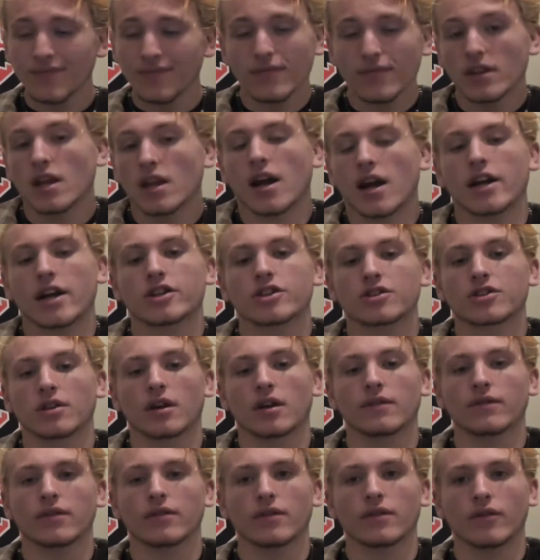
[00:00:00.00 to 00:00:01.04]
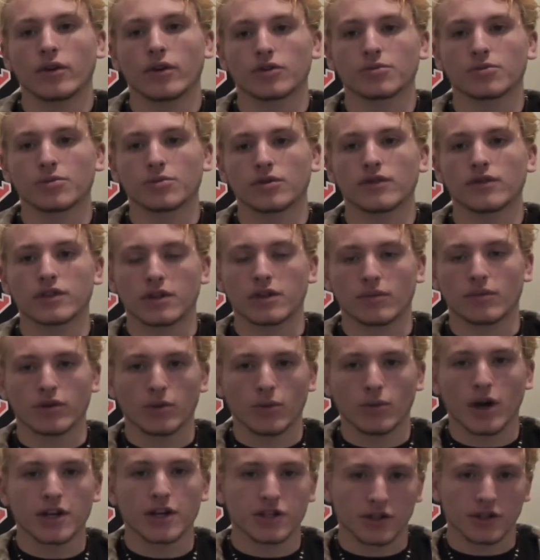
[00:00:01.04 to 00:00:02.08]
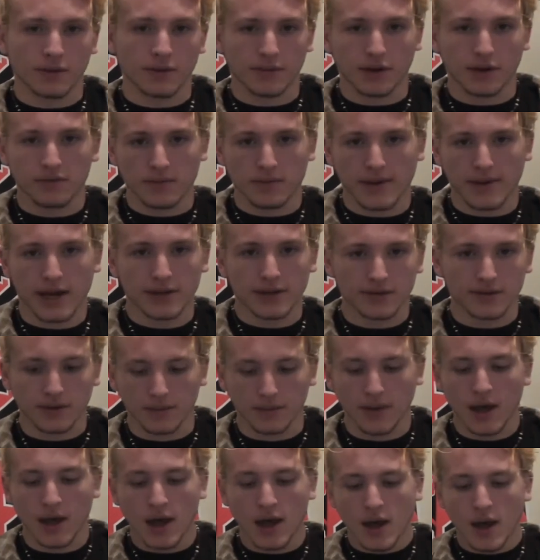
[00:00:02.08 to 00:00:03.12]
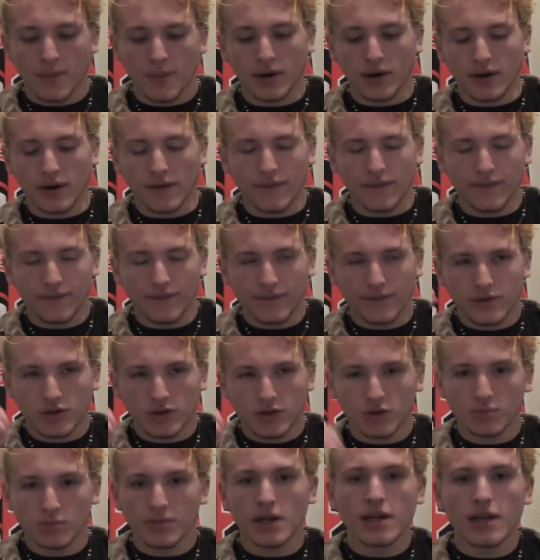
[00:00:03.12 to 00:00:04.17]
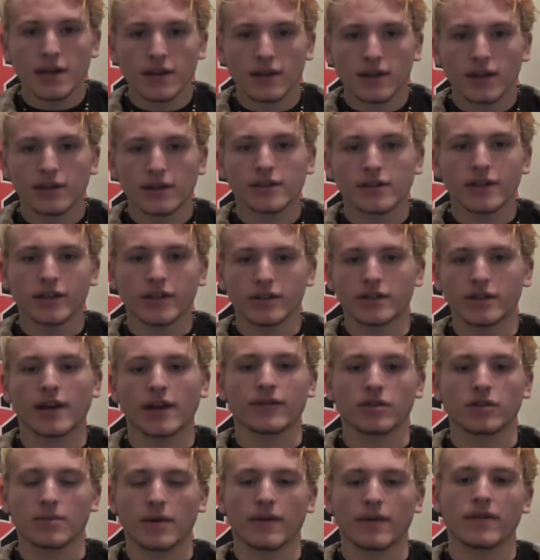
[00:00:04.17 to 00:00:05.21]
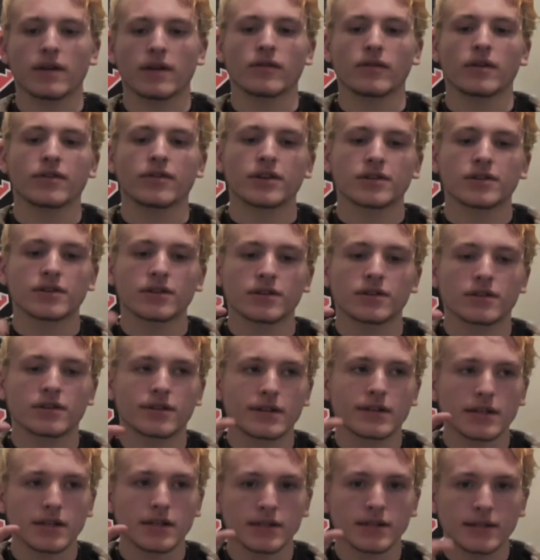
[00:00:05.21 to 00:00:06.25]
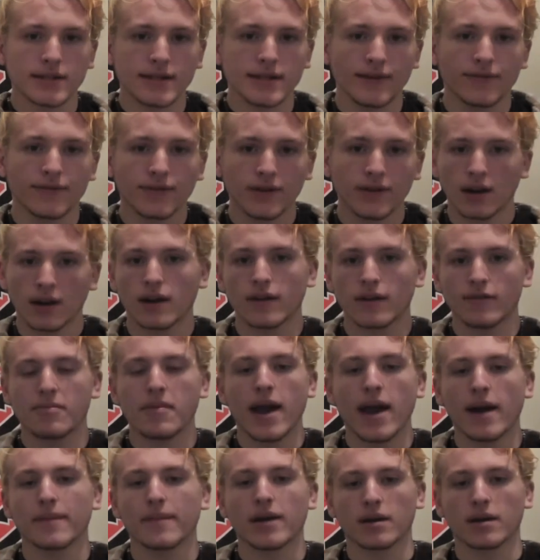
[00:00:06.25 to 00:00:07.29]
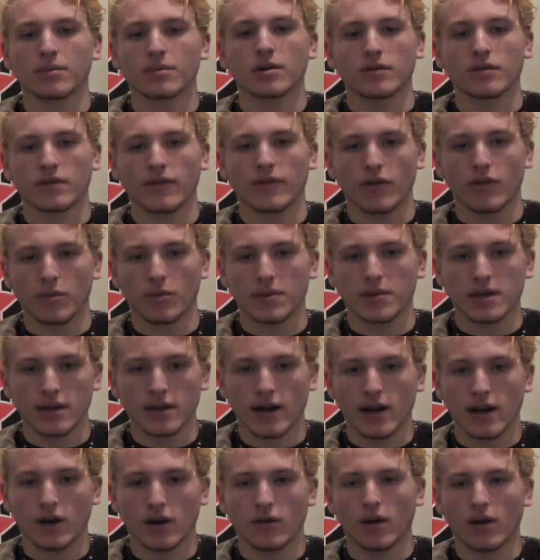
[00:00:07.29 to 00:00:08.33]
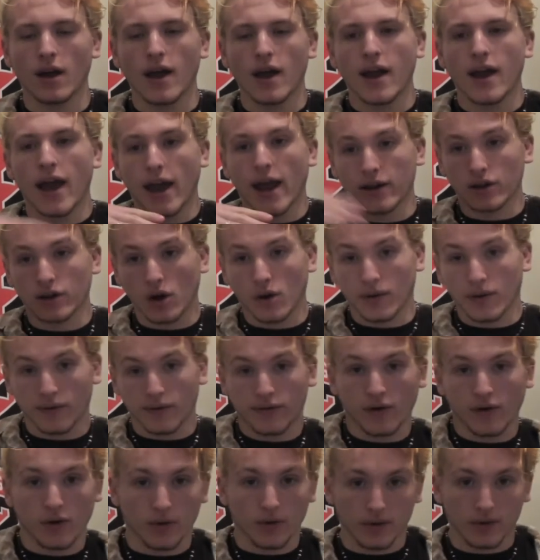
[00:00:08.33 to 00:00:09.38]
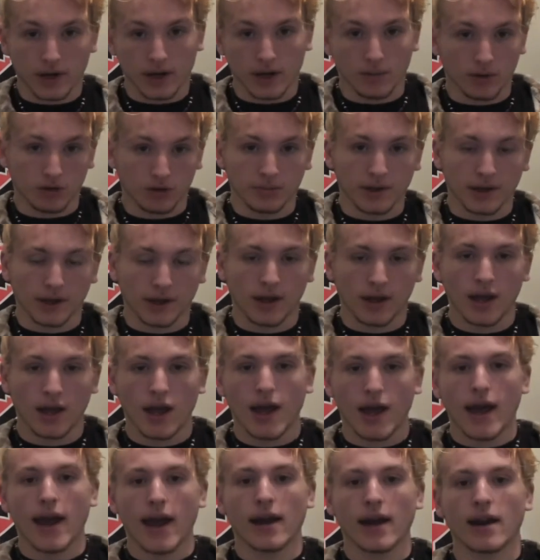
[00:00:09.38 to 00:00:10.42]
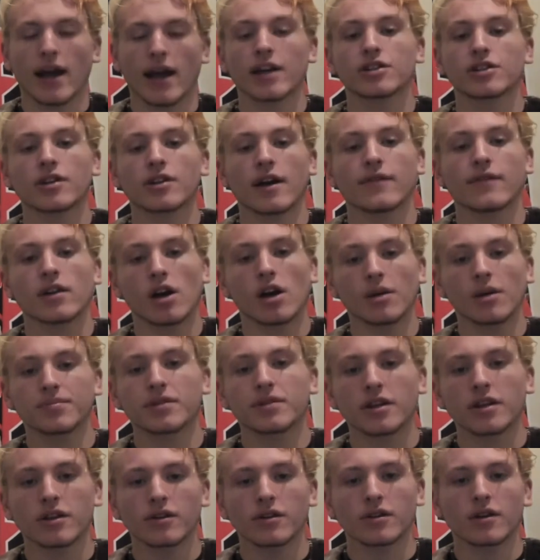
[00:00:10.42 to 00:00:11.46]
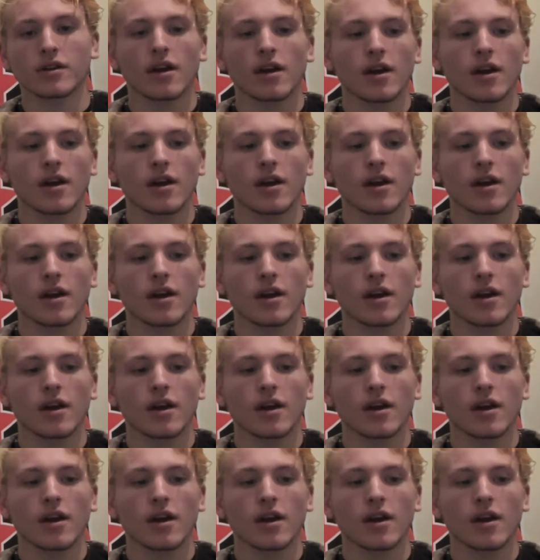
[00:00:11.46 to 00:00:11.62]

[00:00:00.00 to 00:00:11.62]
yeah, I just love those movies and rewatching them and coming back to them. But to me, this is definitely my favorite. This is the definitive Batman movie for me now, and going forward, it will be. And I actually have an updated